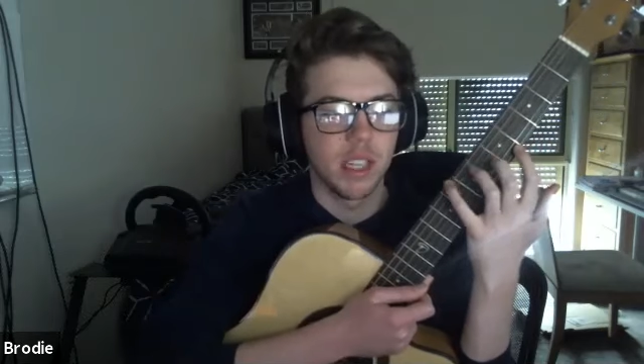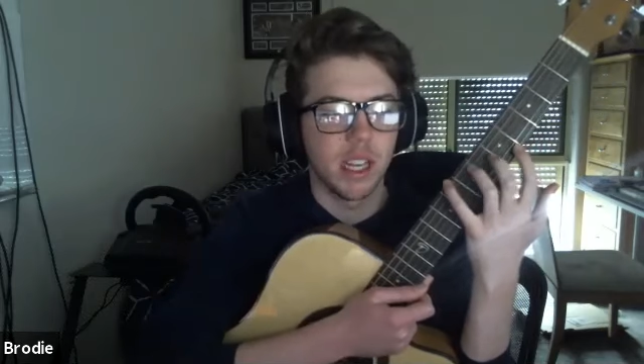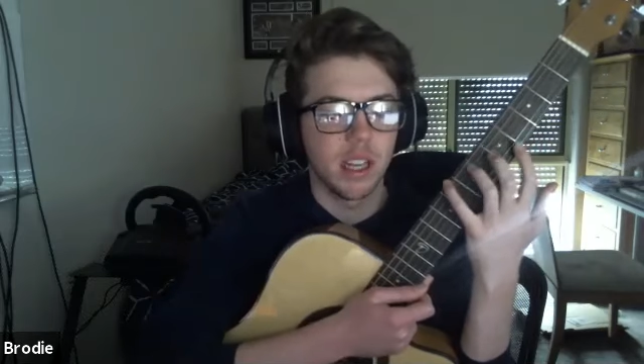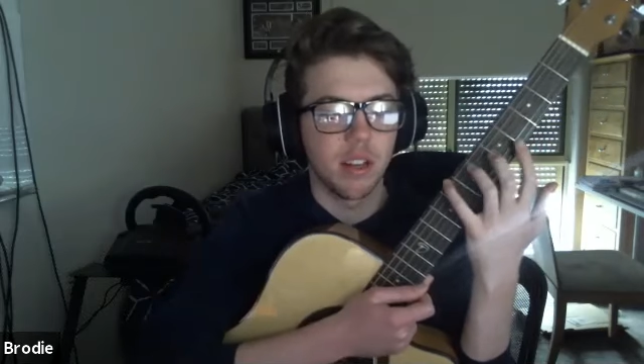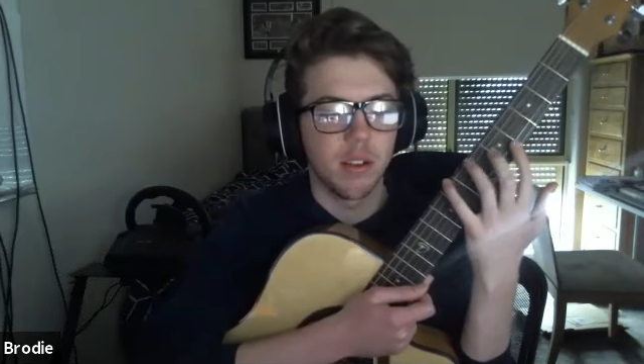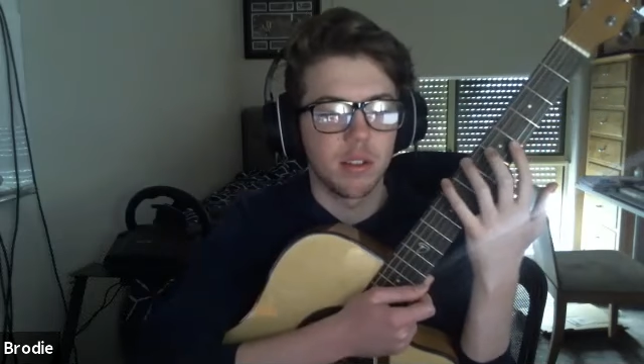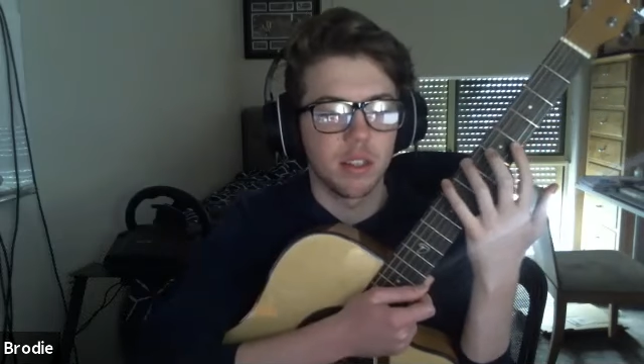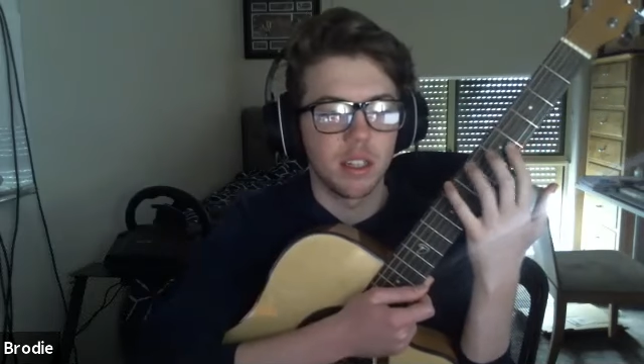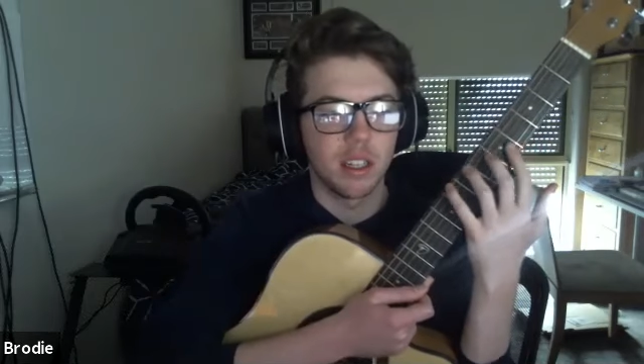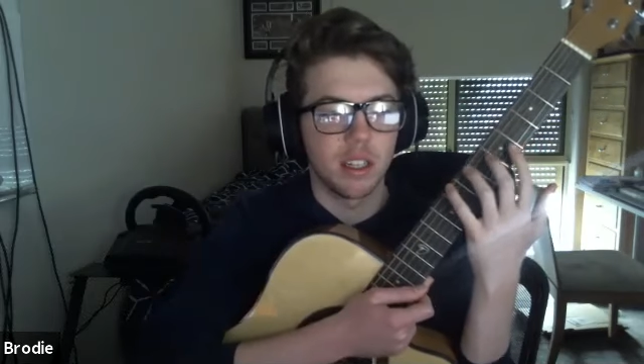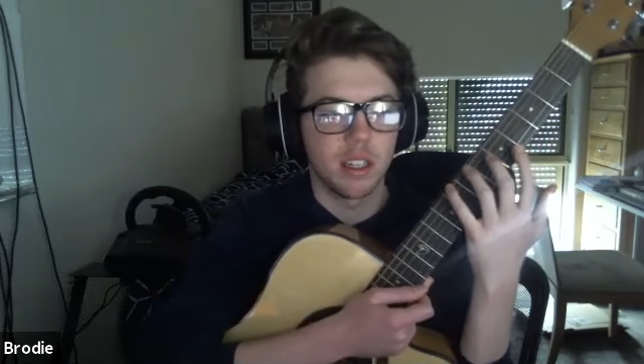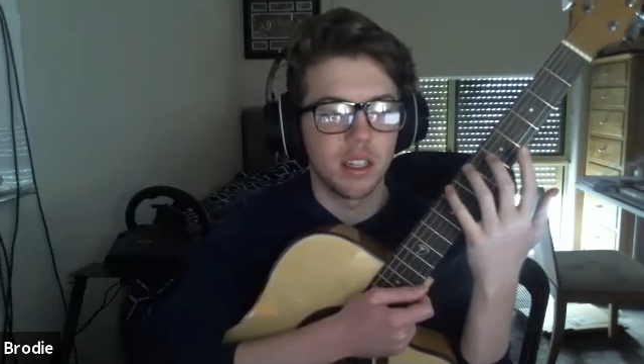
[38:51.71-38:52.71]
use it
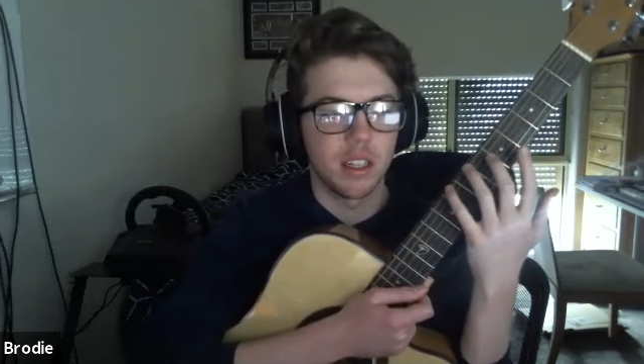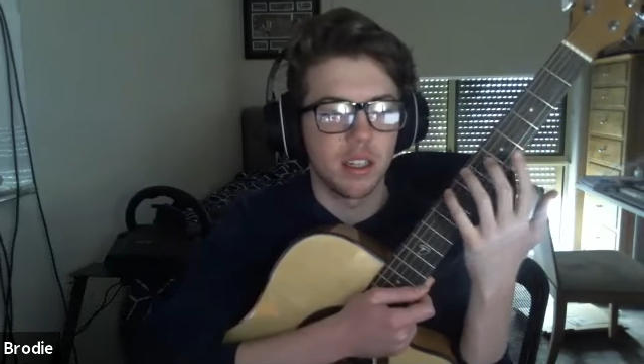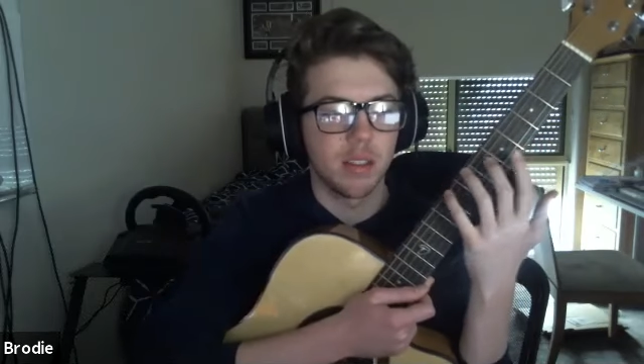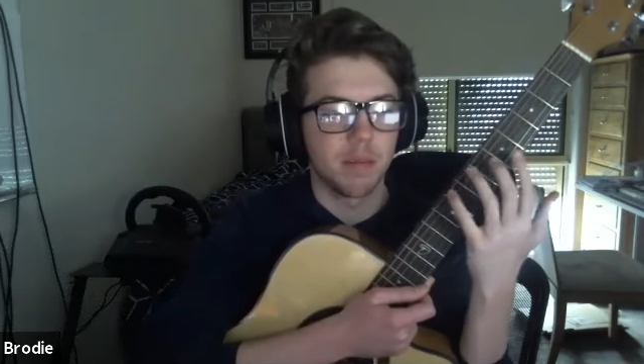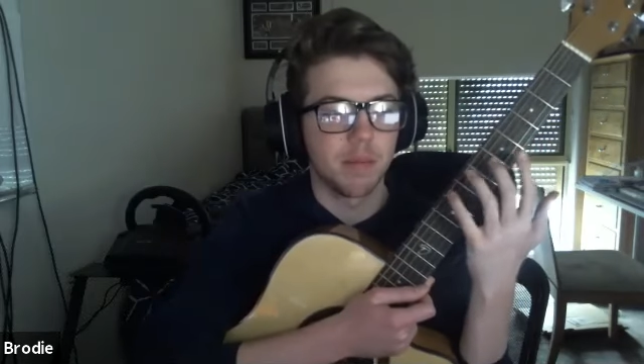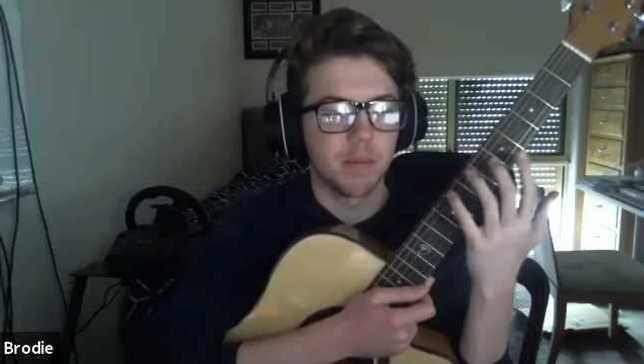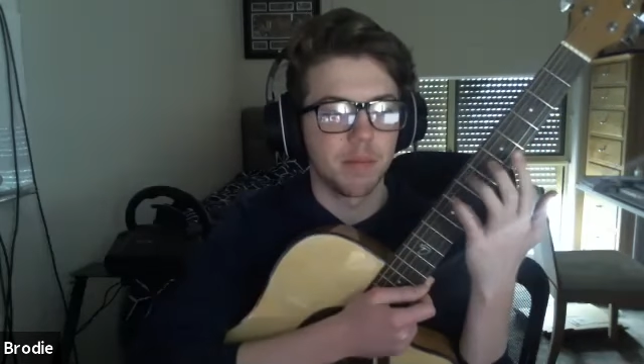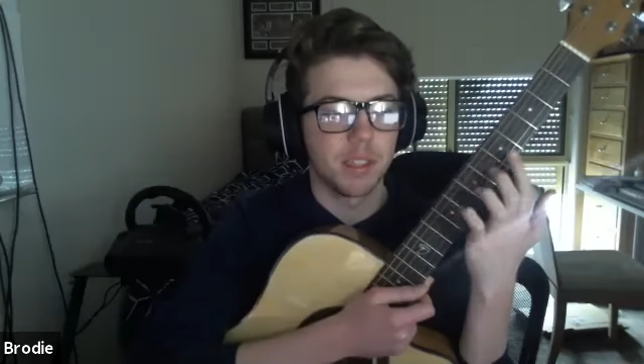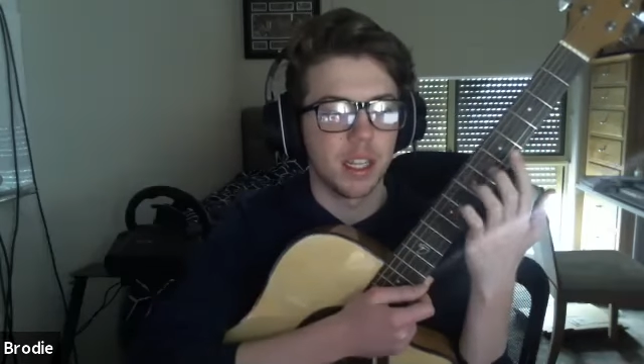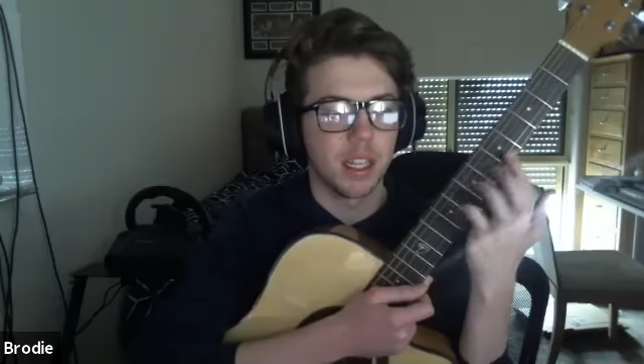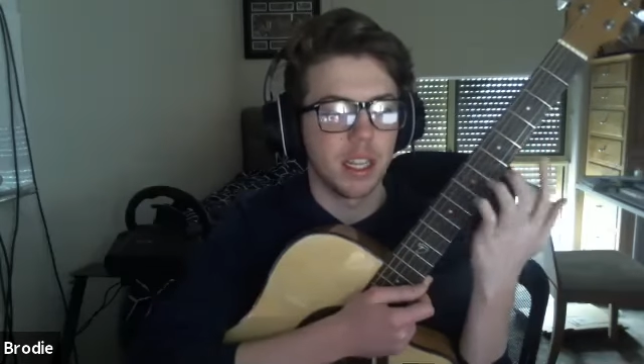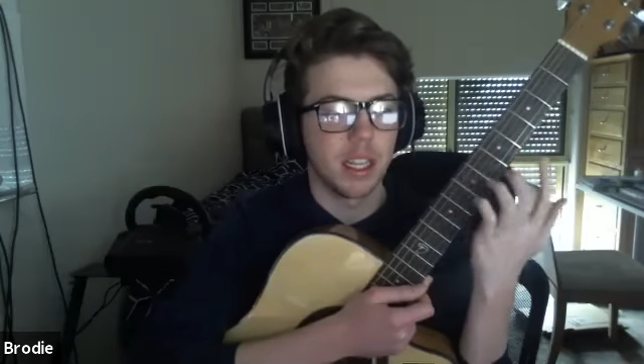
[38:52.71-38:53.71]
in
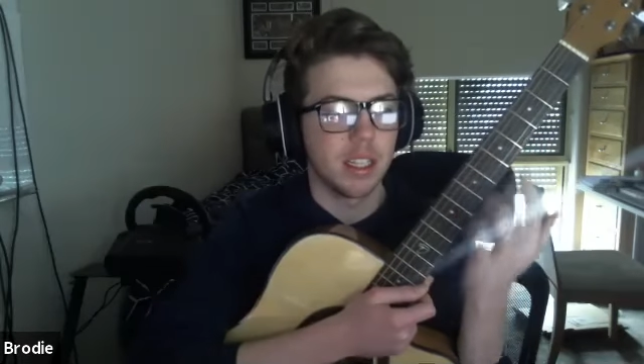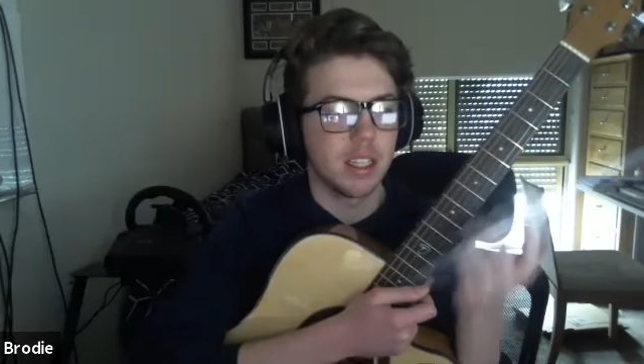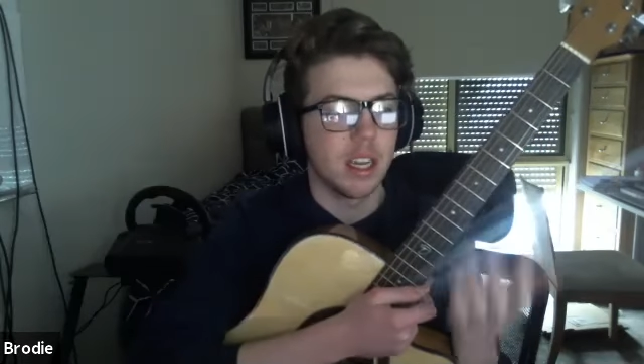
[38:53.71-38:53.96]
something that's